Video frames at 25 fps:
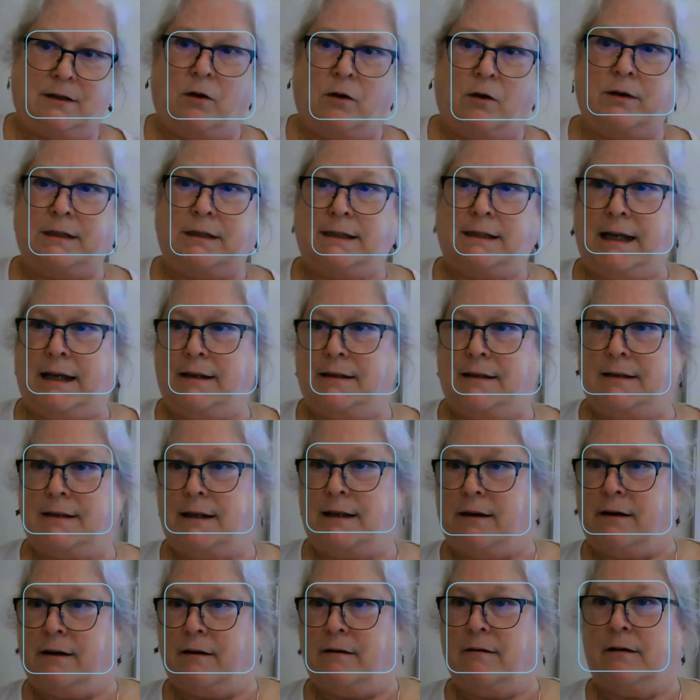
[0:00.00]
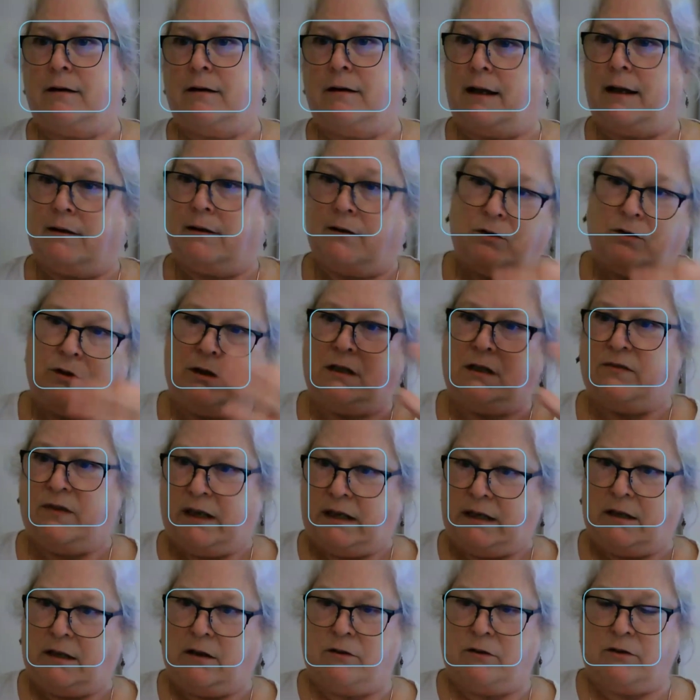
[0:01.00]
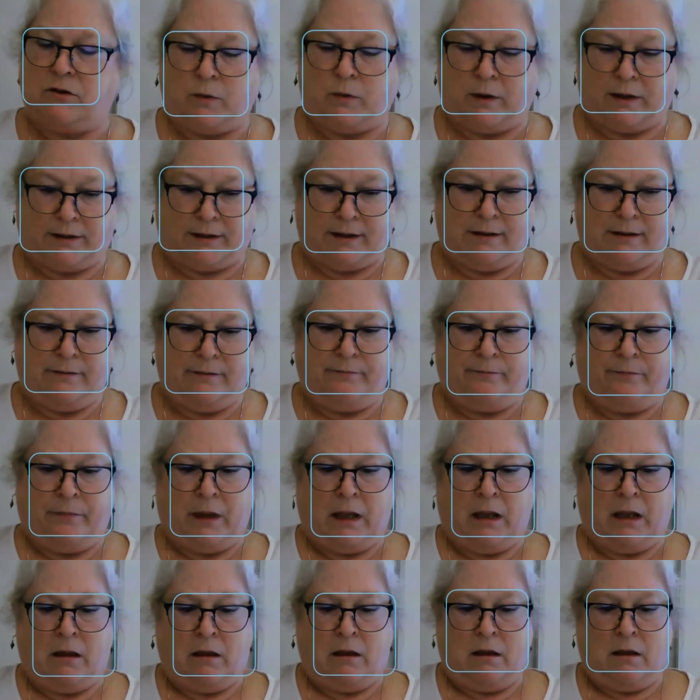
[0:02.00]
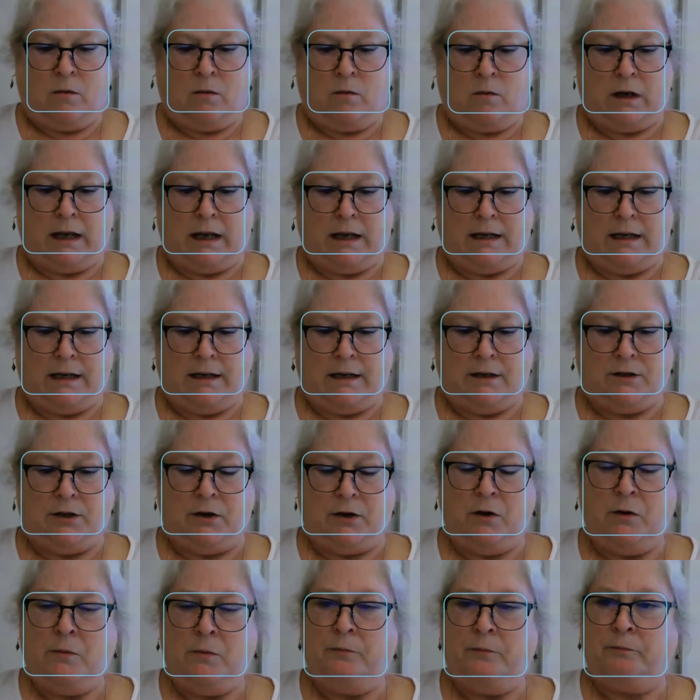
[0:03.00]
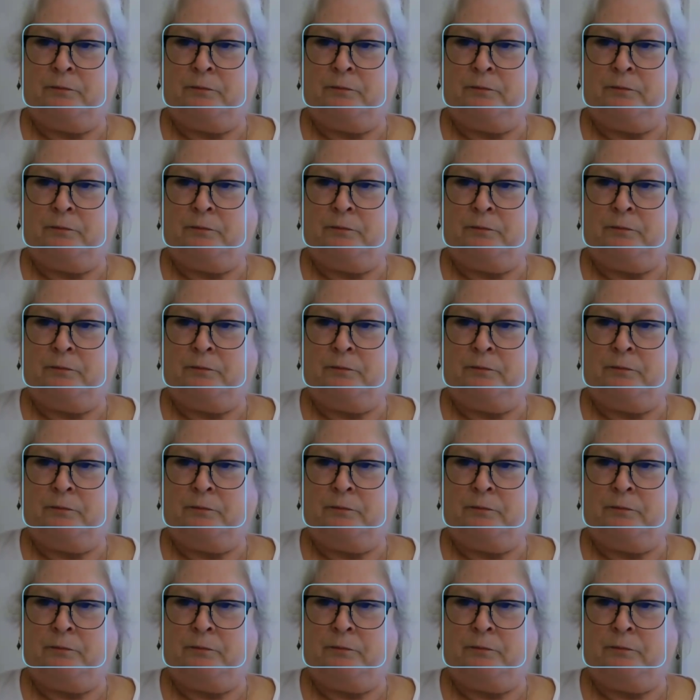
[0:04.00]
always stays here, and I do these videos with it when I need to.